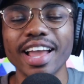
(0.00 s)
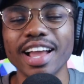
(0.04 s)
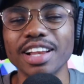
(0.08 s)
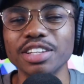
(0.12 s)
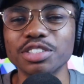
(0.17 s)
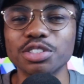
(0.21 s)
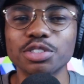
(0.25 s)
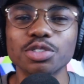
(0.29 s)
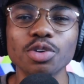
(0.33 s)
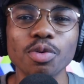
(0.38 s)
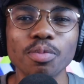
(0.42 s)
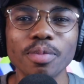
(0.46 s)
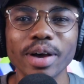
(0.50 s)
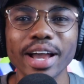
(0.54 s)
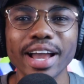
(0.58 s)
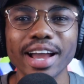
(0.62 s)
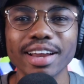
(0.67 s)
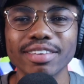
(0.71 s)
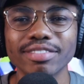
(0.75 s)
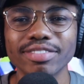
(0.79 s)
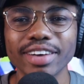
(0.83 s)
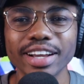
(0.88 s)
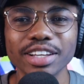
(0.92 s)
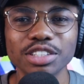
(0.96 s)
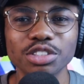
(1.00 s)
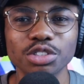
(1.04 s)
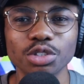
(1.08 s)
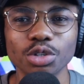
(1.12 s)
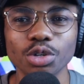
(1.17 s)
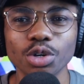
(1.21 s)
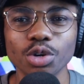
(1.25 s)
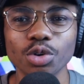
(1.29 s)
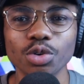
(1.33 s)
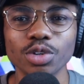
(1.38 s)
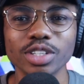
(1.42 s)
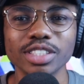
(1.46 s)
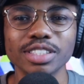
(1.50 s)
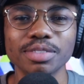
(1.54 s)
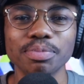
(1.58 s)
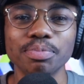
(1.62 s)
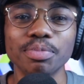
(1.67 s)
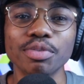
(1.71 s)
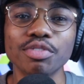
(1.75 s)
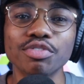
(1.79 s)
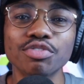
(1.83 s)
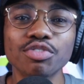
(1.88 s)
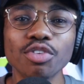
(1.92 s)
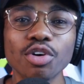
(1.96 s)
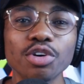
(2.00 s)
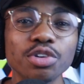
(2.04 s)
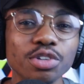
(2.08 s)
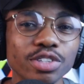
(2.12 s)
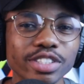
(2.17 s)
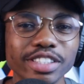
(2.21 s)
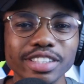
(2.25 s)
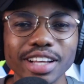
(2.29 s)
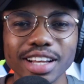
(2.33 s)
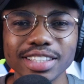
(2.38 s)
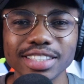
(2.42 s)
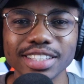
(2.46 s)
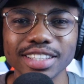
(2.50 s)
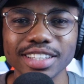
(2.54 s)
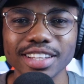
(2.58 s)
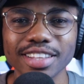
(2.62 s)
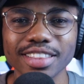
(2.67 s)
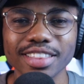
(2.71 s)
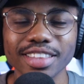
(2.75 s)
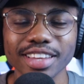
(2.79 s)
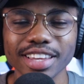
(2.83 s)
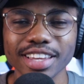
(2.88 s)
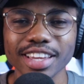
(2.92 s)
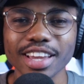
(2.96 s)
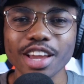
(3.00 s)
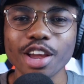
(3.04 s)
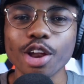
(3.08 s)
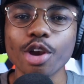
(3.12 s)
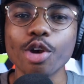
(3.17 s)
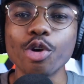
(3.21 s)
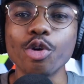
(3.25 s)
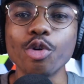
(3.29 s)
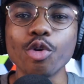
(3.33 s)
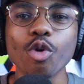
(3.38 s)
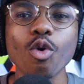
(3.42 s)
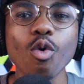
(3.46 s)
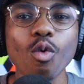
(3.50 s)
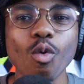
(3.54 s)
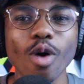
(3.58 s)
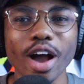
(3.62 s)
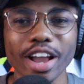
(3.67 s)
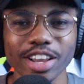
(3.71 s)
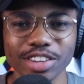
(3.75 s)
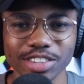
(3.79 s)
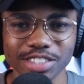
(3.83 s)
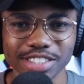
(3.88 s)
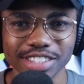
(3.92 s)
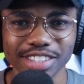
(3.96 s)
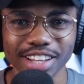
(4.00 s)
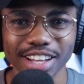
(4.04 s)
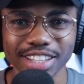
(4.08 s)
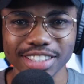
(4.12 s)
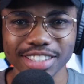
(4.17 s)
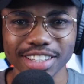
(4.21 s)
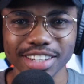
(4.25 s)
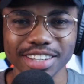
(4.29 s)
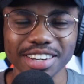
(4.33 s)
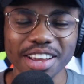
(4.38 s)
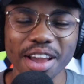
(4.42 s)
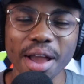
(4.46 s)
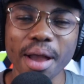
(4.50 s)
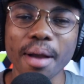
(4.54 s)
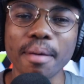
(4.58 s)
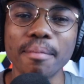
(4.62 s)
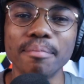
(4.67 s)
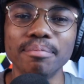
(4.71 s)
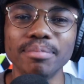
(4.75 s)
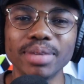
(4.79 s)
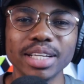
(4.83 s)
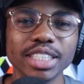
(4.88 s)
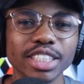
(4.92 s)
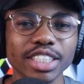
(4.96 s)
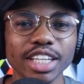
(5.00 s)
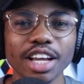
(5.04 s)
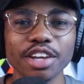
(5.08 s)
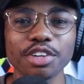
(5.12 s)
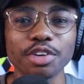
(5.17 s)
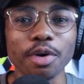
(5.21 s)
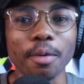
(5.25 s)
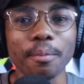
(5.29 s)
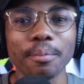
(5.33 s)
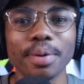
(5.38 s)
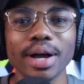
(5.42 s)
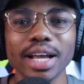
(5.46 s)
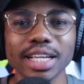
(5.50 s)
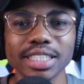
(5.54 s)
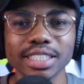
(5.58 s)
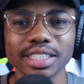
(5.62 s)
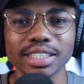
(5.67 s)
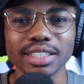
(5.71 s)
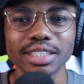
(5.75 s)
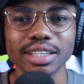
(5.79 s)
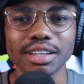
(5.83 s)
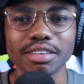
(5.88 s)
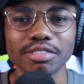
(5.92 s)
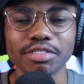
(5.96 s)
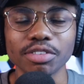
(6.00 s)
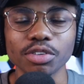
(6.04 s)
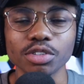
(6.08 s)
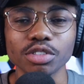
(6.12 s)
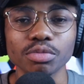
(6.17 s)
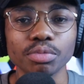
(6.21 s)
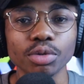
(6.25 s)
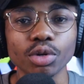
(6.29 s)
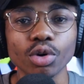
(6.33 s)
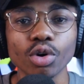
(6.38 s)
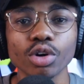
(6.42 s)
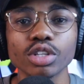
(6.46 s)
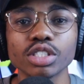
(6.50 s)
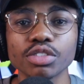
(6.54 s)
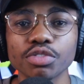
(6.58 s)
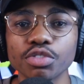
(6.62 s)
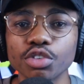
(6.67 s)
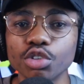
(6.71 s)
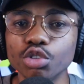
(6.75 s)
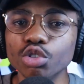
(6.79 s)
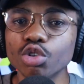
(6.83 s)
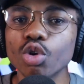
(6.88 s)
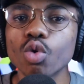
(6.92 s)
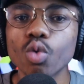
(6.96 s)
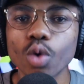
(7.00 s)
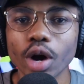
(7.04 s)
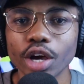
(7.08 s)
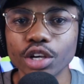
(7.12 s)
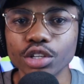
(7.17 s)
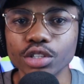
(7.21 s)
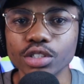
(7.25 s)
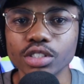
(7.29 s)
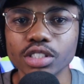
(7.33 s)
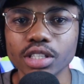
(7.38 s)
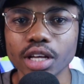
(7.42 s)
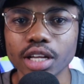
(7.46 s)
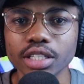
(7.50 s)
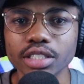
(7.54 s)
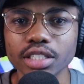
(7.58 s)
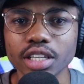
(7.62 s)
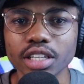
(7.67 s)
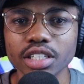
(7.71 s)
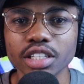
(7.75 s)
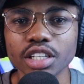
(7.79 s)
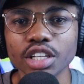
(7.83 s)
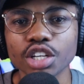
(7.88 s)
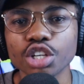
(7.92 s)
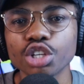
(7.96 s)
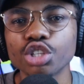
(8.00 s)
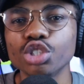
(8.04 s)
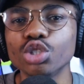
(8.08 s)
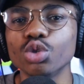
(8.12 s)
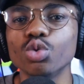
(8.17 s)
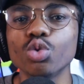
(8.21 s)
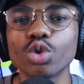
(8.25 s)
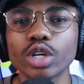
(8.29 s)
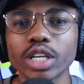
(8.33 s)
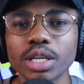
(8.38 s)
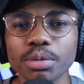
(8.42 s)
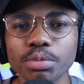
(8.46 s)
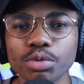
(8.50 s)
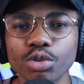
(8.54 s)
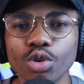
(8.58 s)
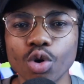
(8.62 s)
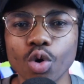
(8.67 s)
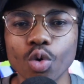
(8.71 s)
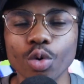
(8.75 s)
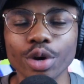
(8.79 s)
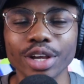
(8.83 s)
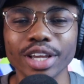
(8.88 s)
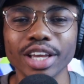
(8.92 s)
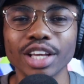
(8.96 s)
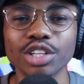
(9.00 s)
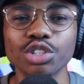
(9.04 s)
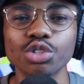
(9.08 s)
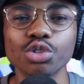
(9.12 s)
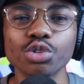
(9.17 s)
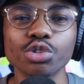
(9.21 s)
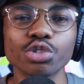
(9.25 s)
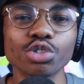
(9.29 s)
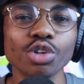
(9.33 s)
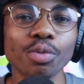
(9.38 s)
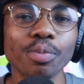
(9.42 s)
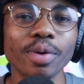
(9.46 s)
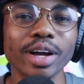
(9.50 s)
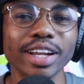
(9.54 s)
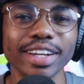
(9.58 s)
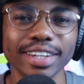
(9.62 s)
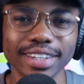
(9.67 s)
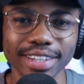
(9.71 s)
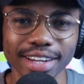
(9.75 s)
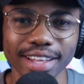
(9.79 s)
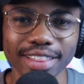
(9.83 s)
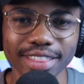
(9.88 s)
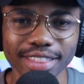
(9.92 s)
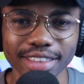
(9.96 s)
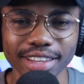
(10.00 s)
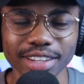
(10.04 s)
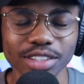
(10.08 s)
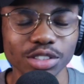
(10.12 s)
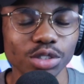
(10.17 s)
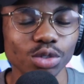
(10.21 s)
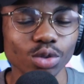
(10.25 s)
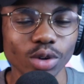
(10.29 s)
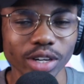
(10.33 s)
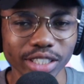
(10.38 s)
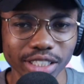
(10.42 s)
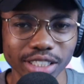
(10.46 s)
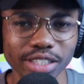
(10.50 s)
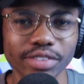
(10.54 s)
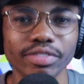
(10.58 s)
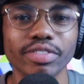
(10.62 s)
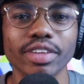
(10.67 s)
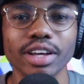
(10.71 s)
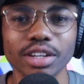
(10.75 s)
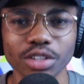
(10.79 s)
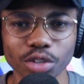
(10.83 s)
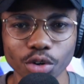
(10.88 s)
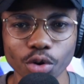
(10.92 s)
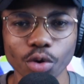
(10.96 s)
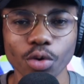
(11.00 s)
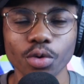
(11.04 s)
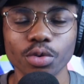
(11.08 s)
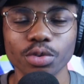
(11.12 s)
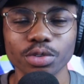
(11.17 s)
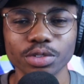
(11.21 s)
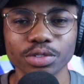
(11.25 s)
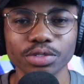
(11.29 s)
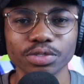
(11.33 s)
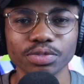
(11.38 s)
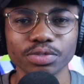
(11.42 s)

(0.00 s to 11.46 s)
And so my advice to you is, before you start anything, know why you started. Measure your passion levels, because if you know why you started, you will keep going and you will stop at nothing to achieve that goal.